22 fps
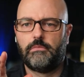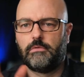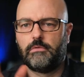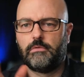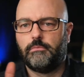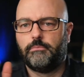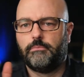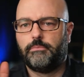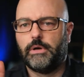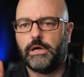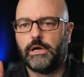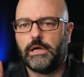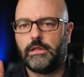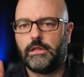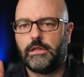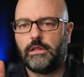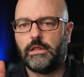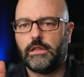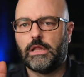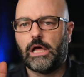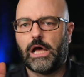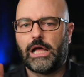but
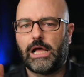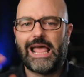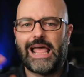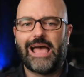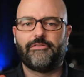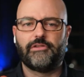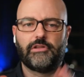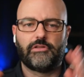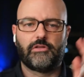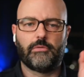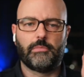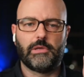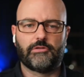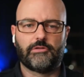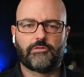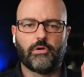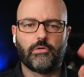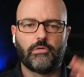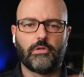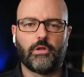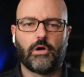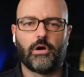not having to be
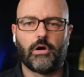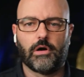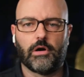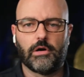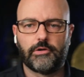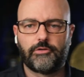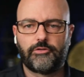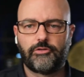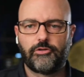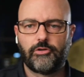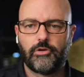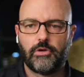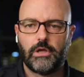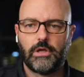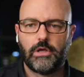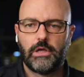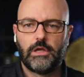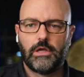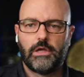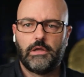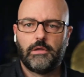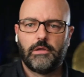so large
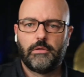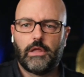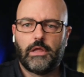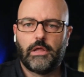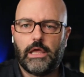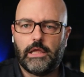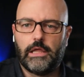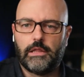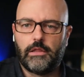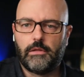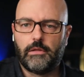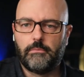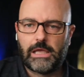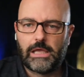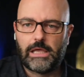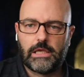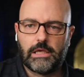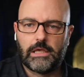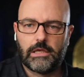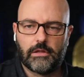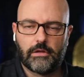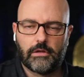and
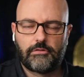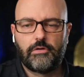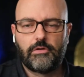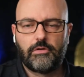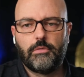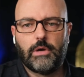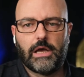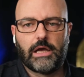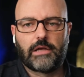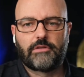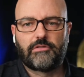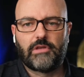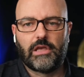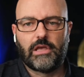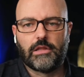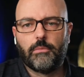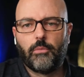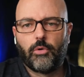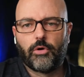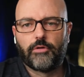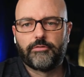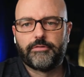making it a 2x
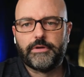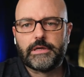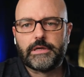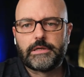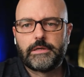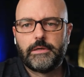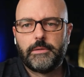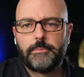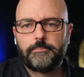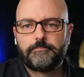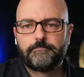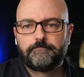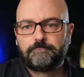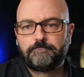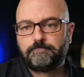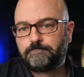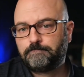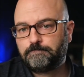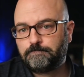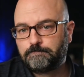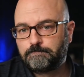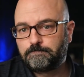anamorphic.
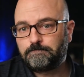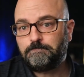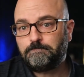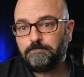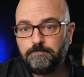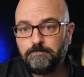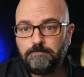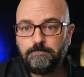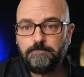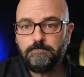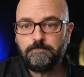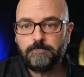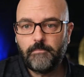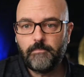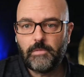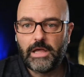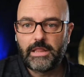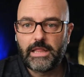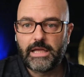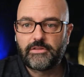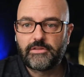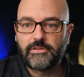
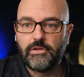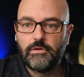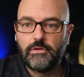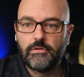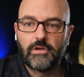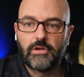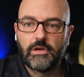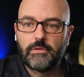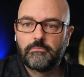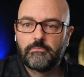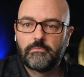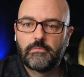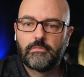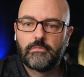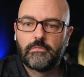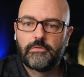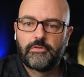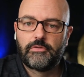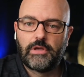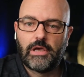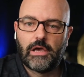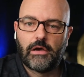I'd like to use it,
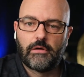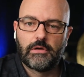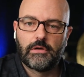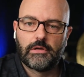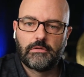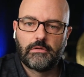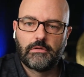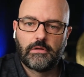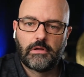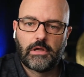see how it